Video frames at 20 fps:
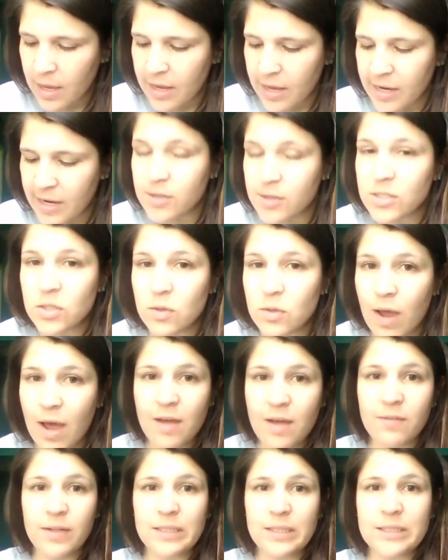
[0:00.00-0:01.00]
And I also
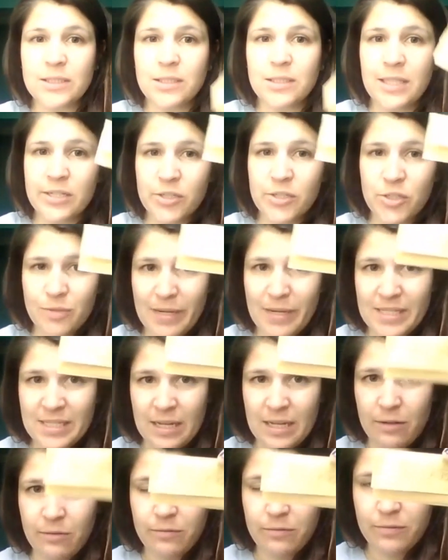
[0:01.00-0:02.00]
have a little letter to
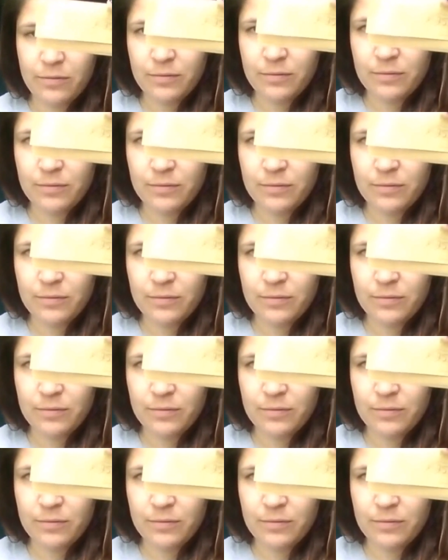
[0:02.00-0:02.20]
myself.